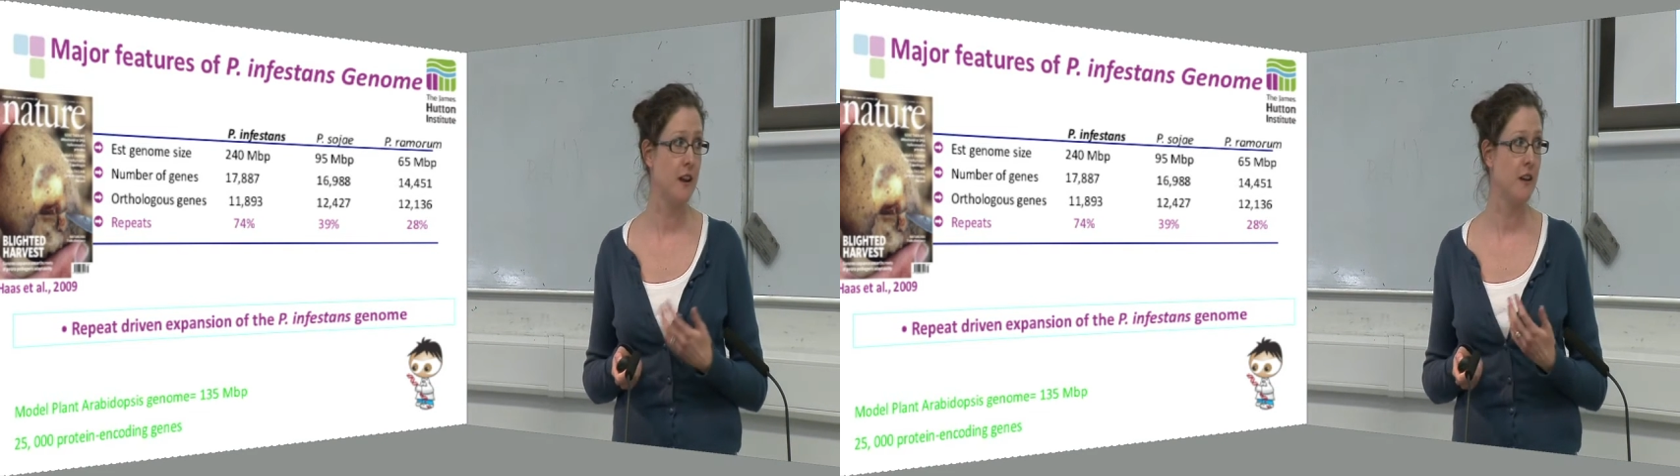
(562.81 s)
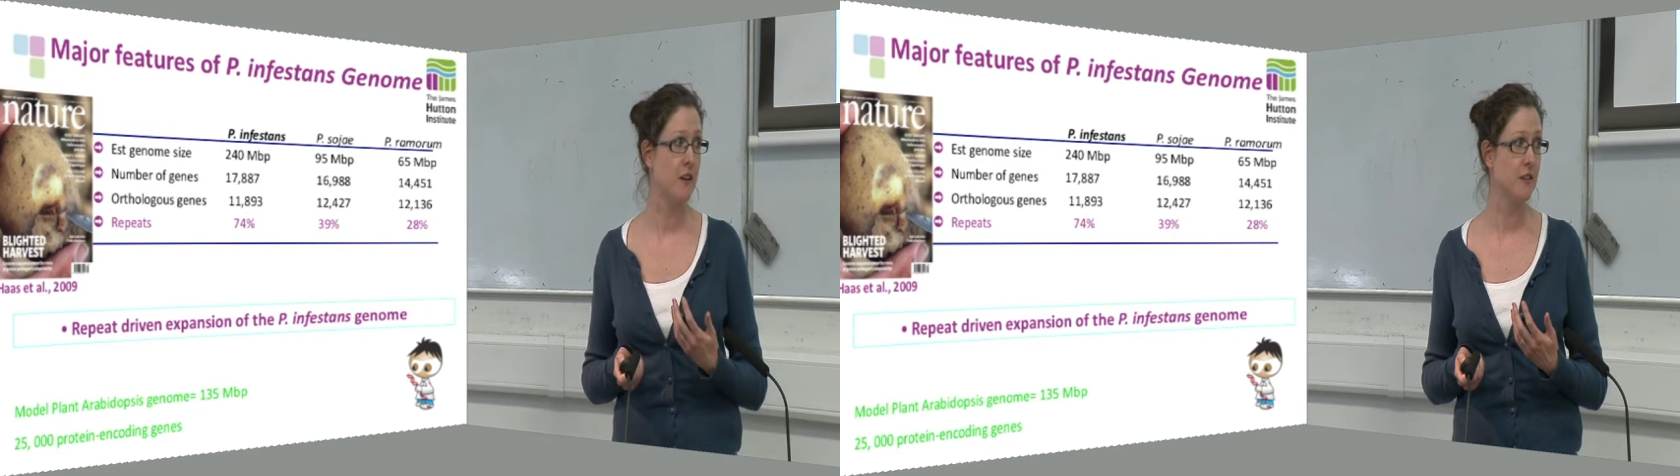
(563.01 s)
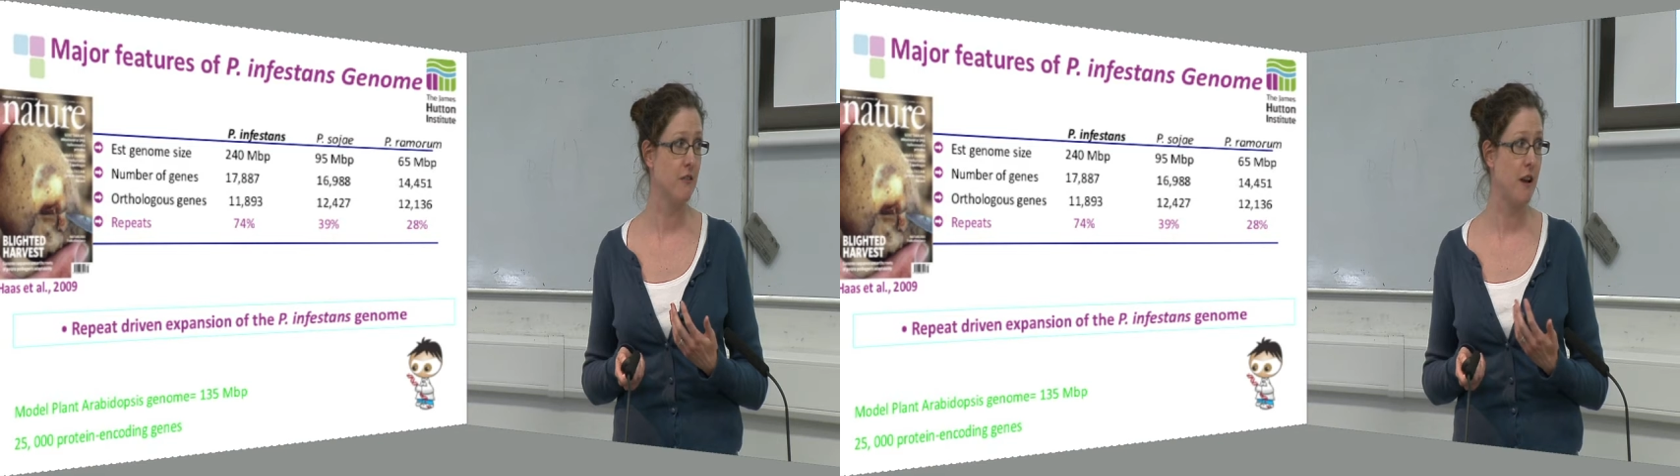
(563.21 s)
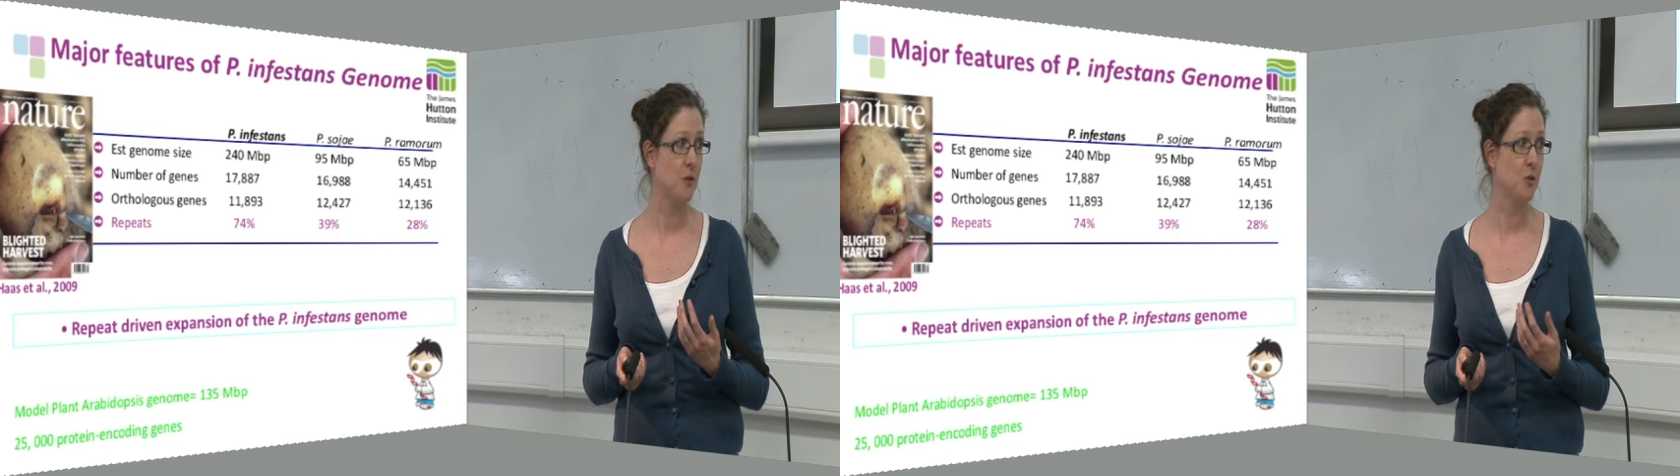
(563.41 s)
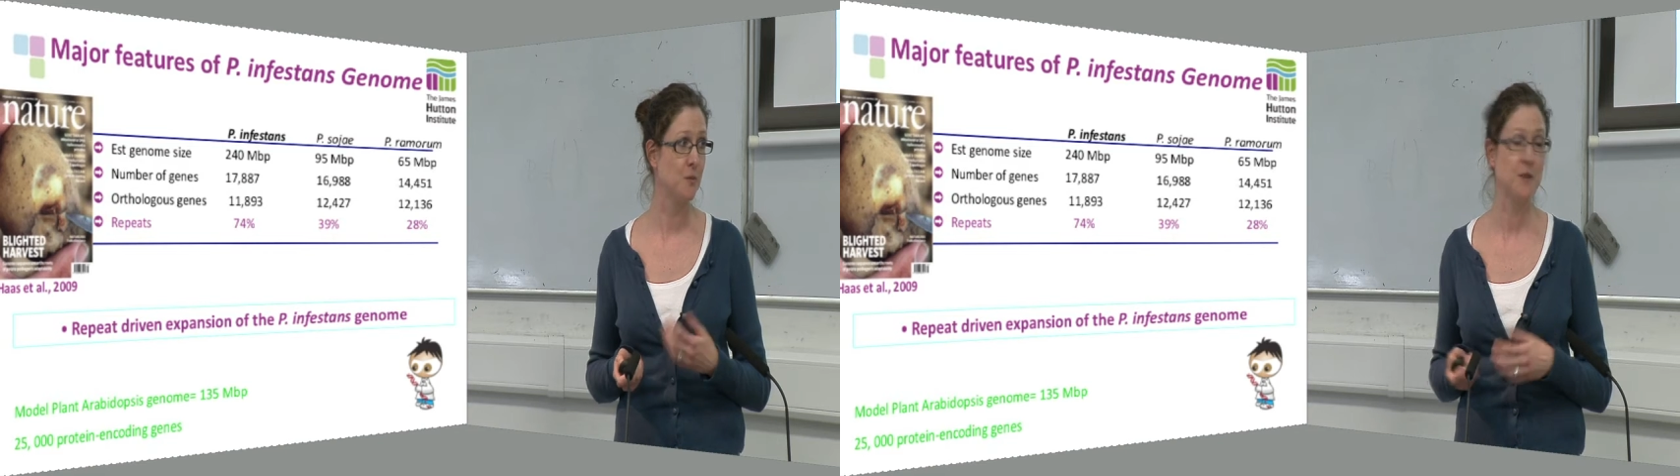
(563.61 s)
is
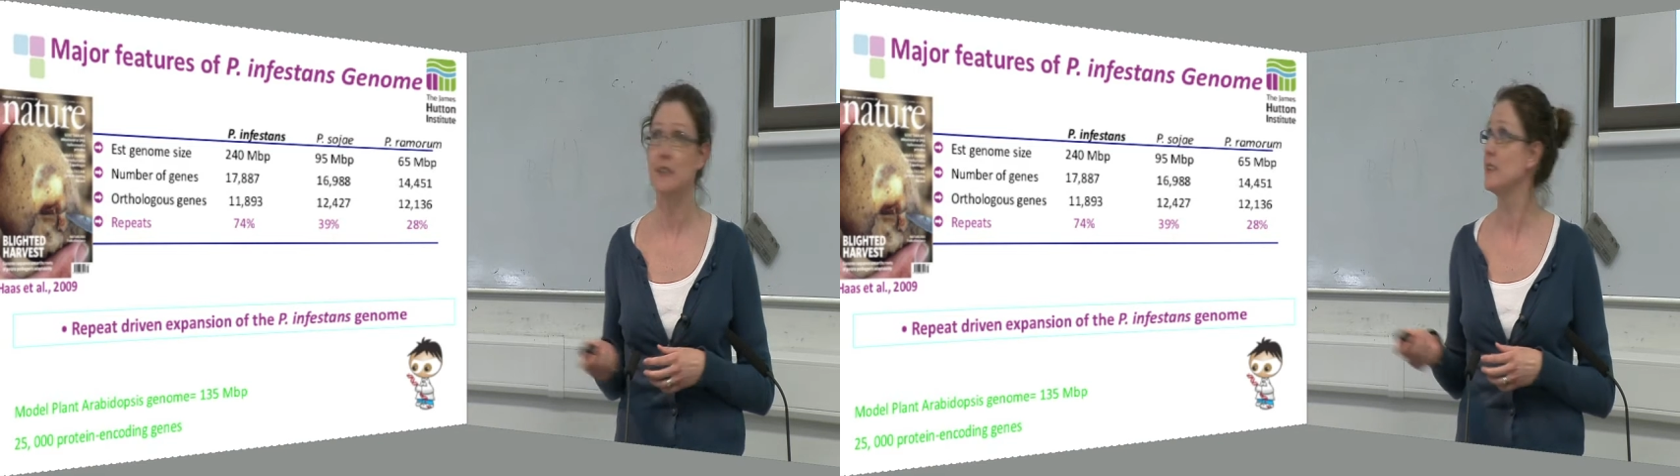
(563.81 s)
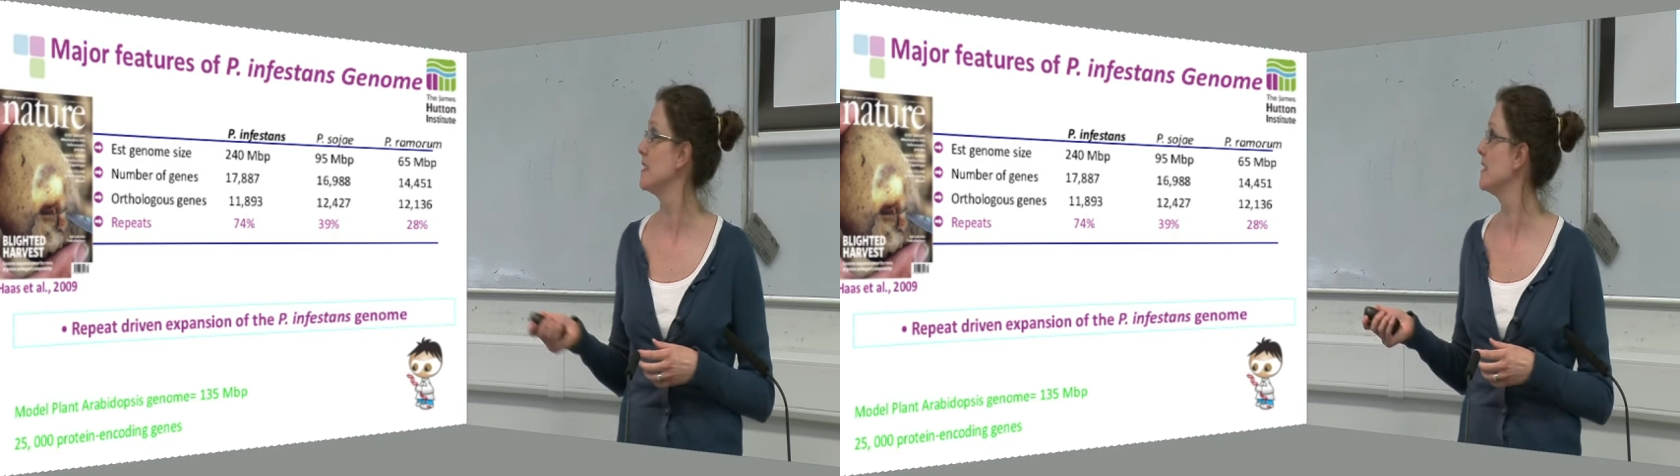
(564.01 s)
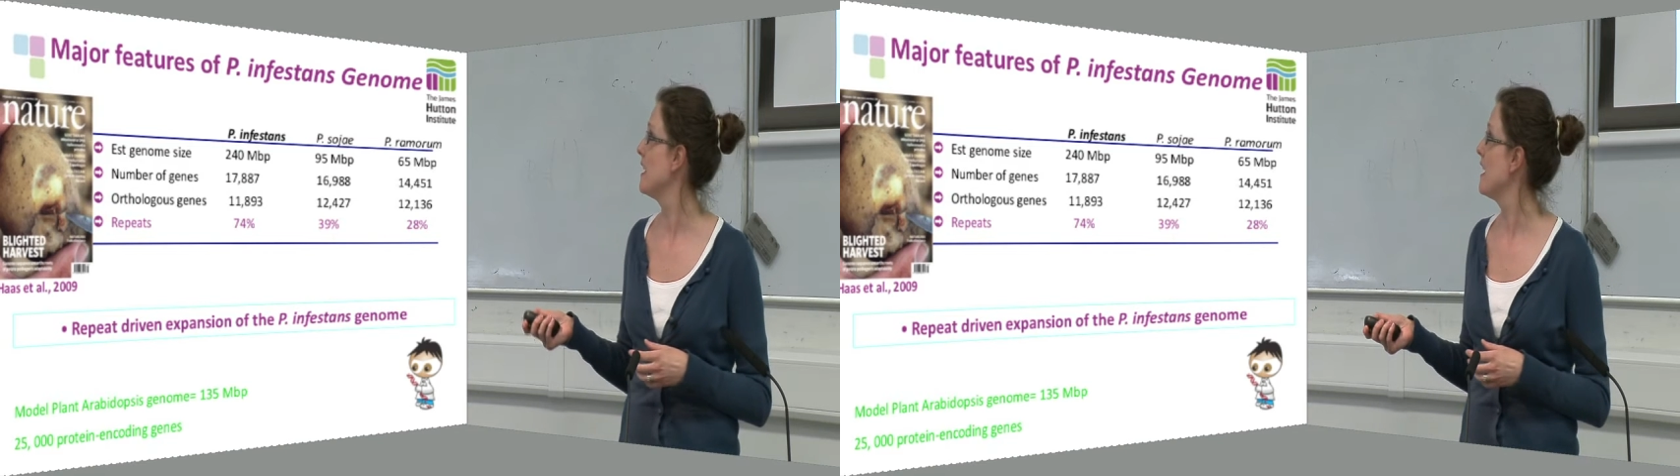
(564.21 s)
Arabidopsis.